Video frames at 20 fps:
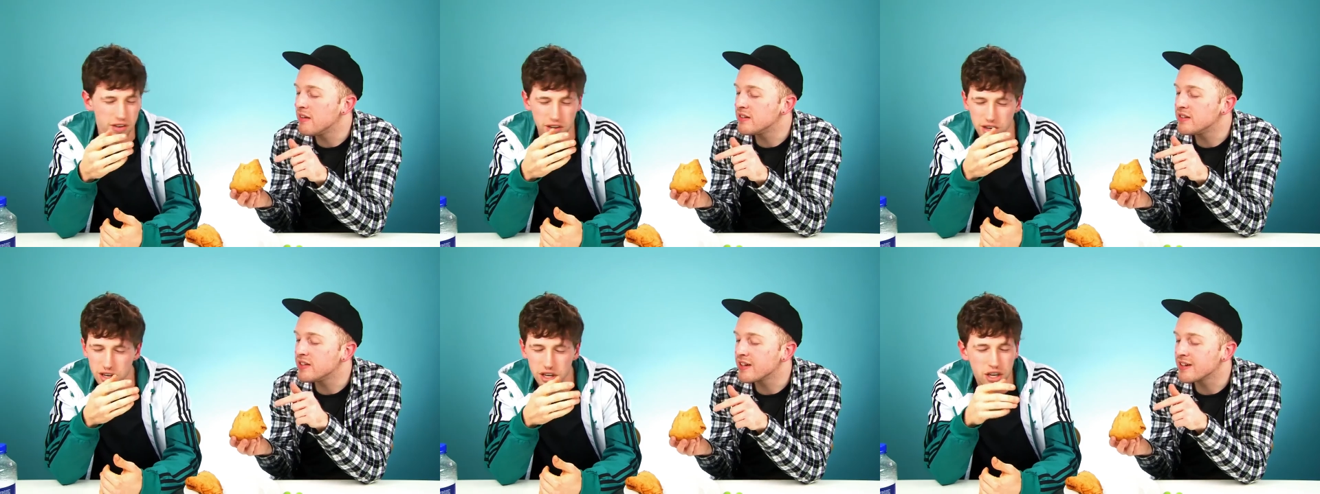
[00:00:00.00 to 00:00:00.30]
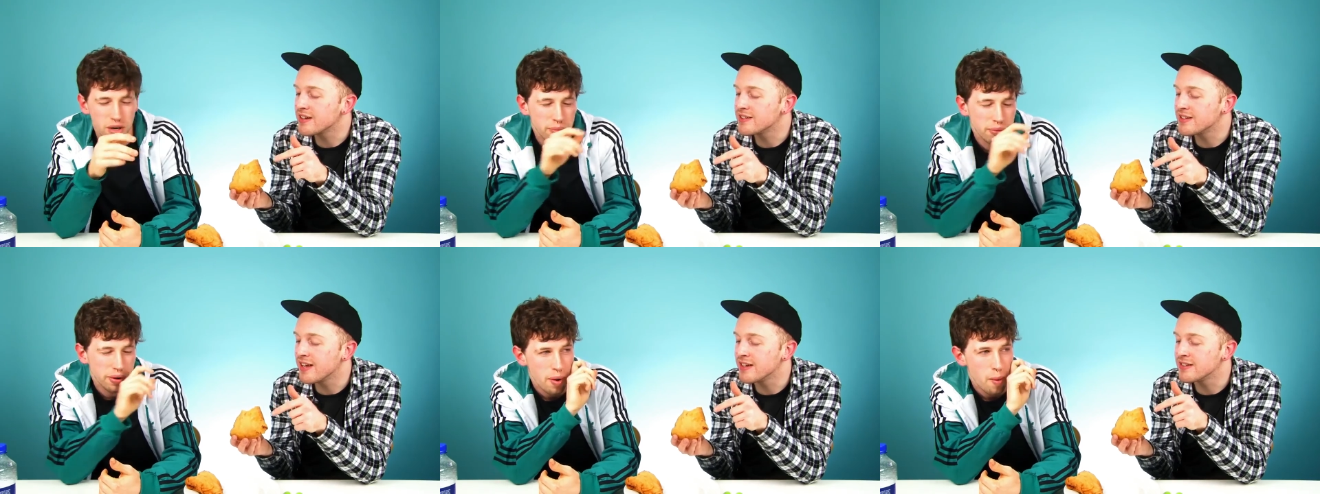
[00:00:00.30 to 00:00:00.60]
Speaker 1: I
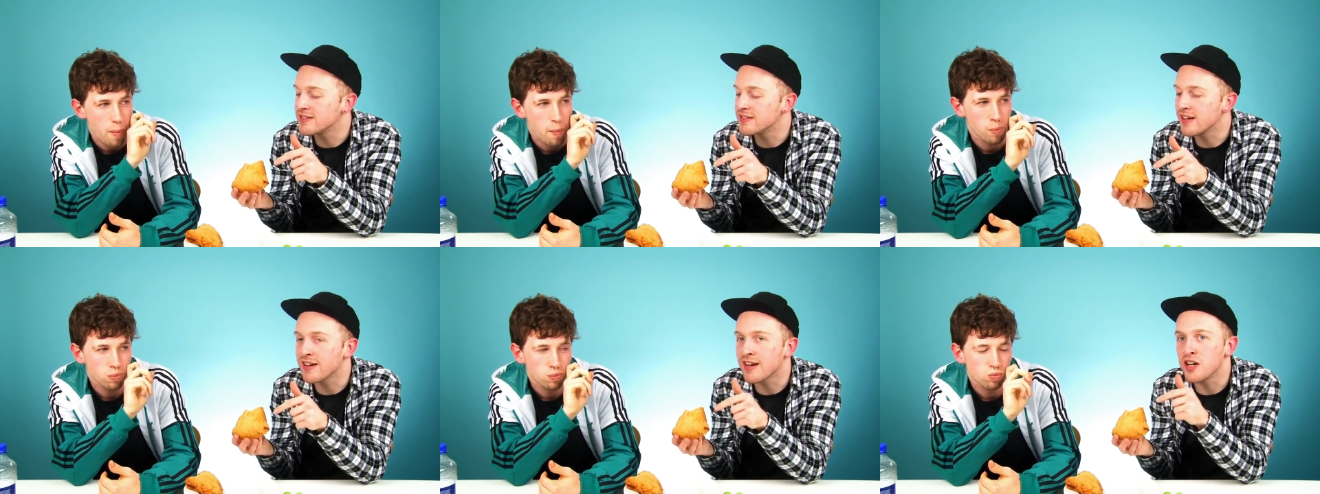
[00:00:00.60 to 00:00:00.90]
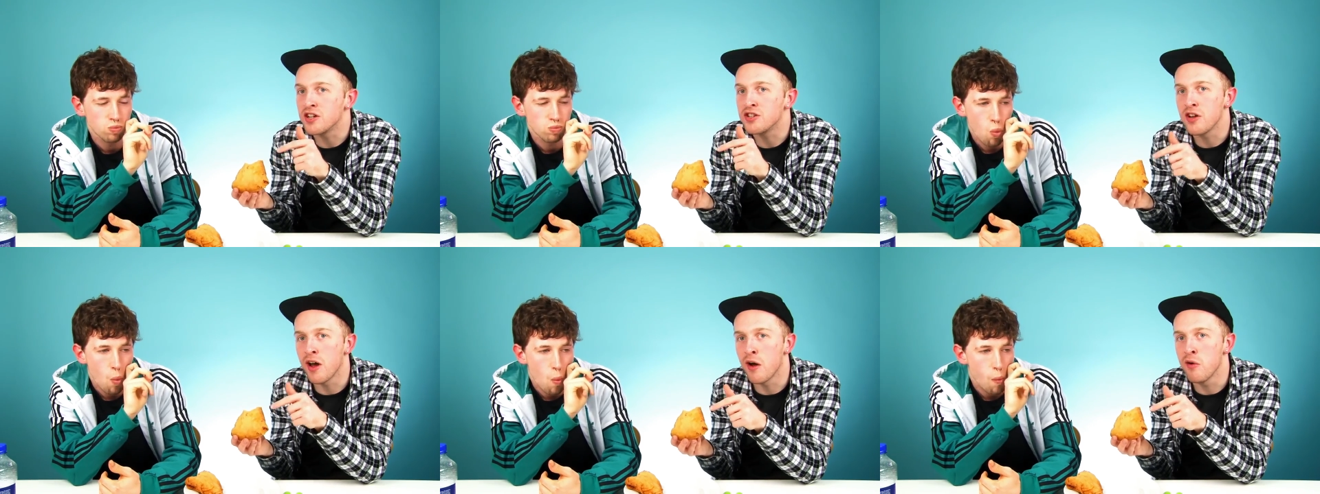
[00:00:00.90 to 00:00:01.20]
think it tastes
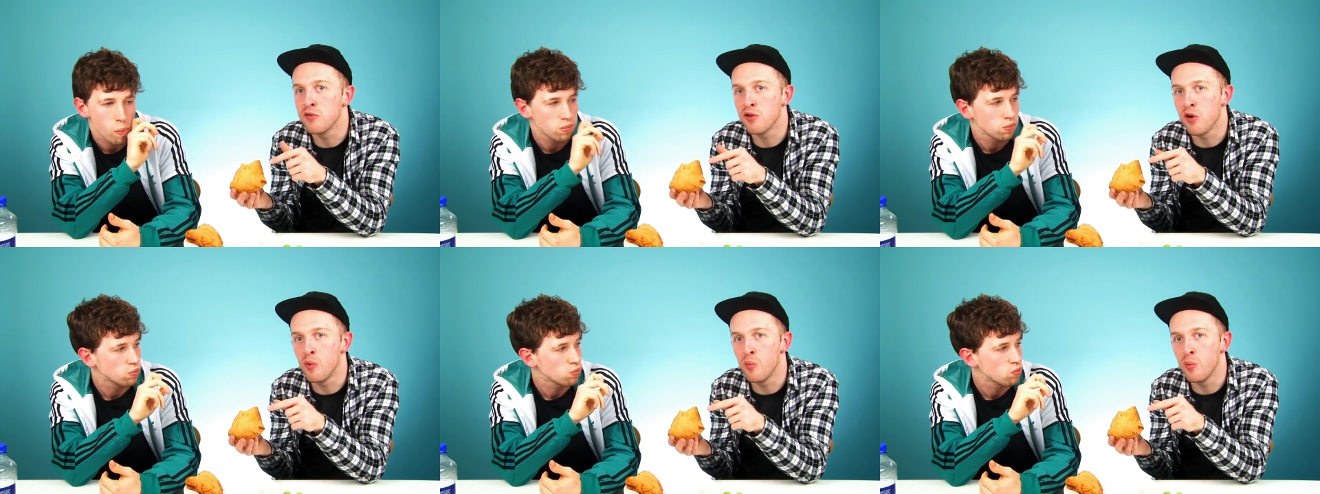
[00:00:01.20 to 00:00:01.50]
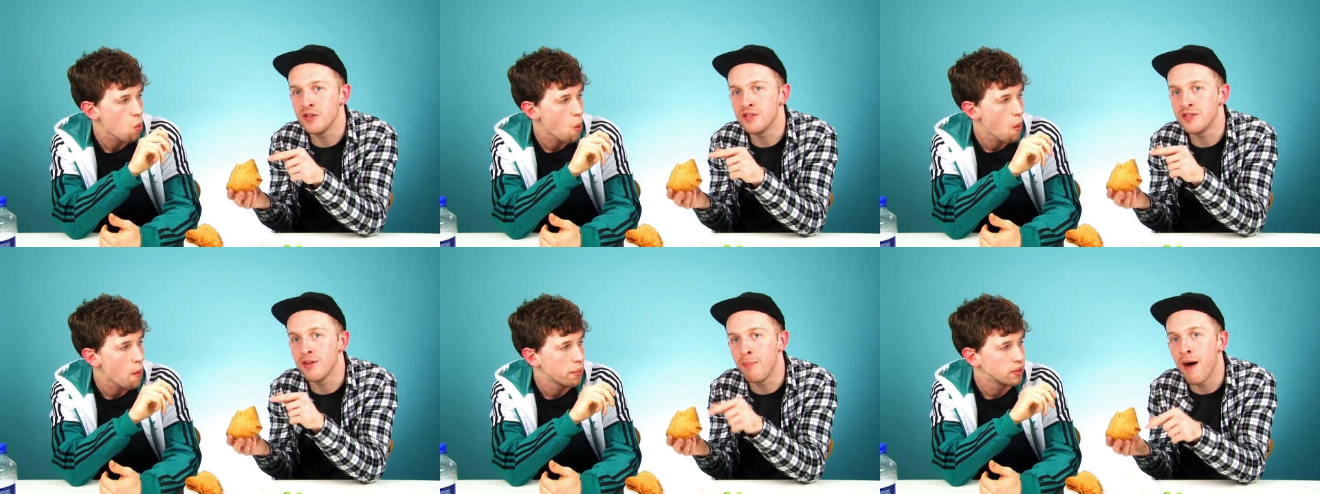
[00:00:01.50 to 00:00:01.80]
like a
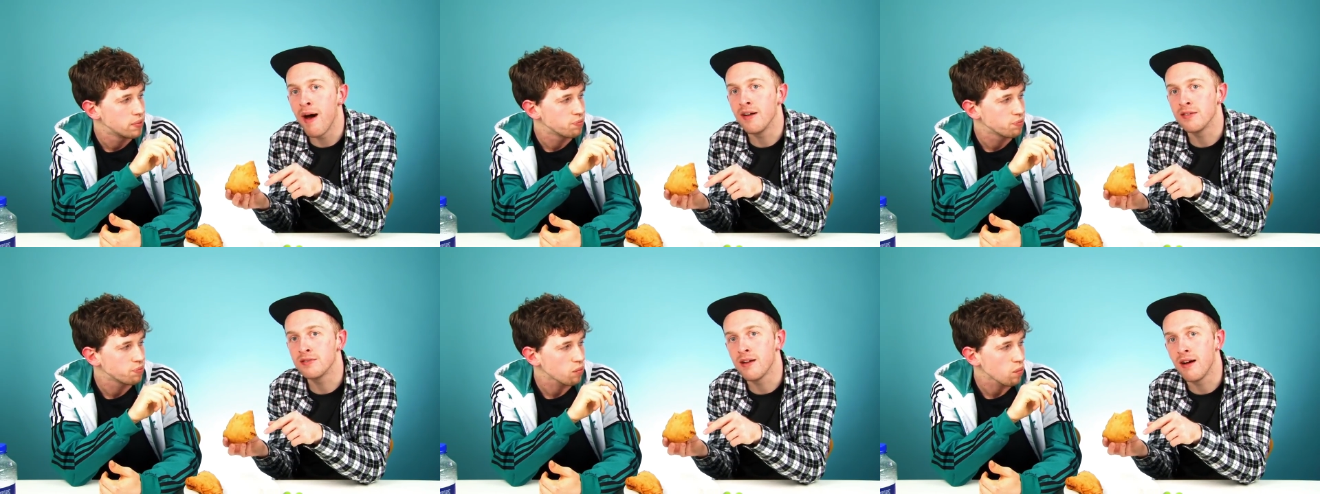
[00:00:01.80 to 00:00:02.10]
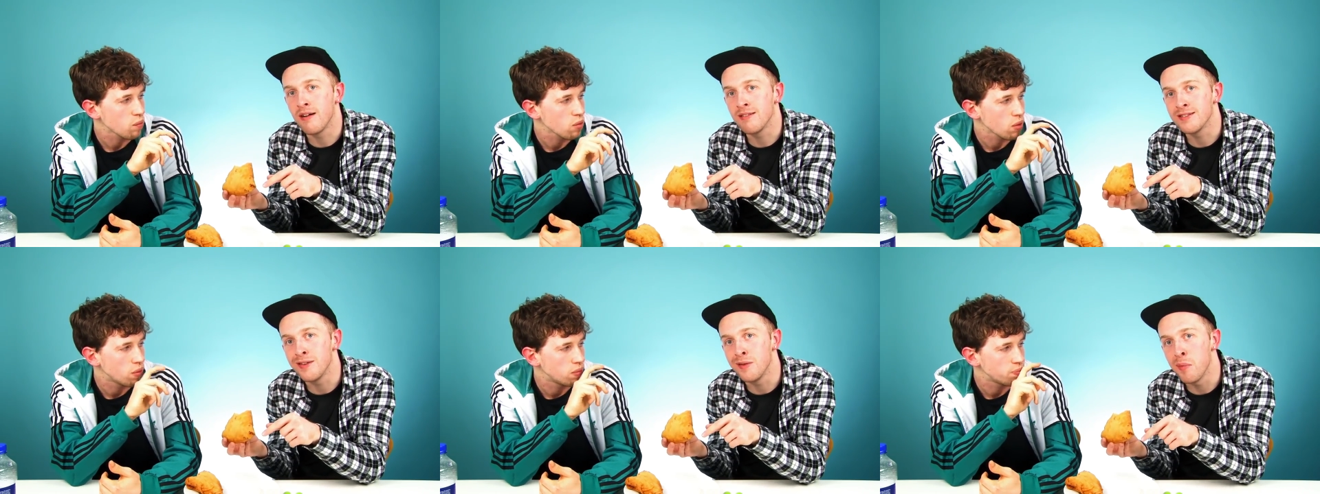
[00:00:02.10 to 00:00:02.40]
donut with tomato
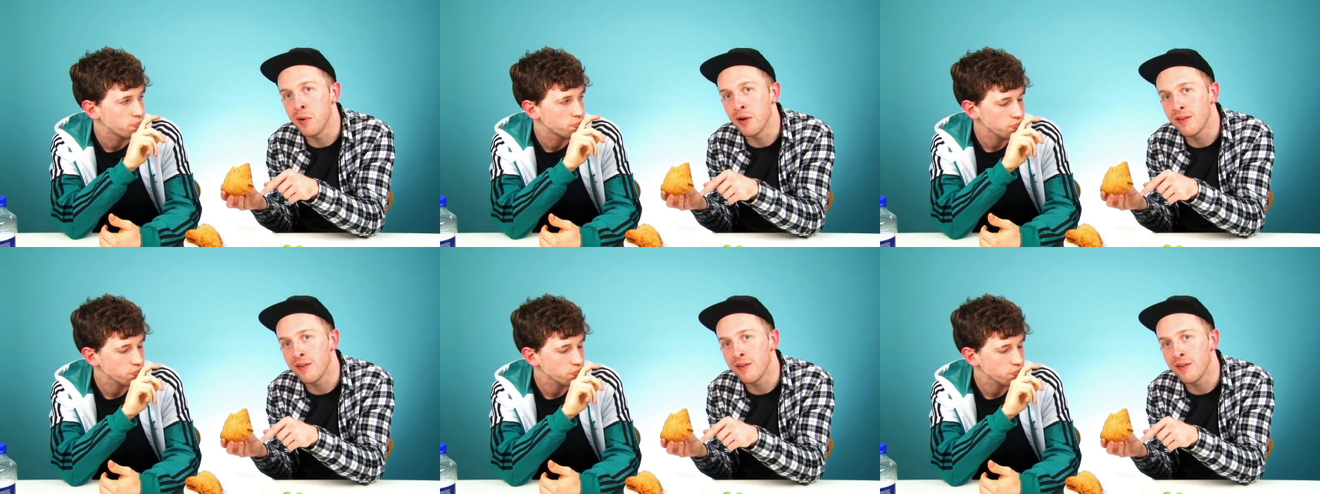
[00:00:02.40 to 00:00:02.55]
sauce in the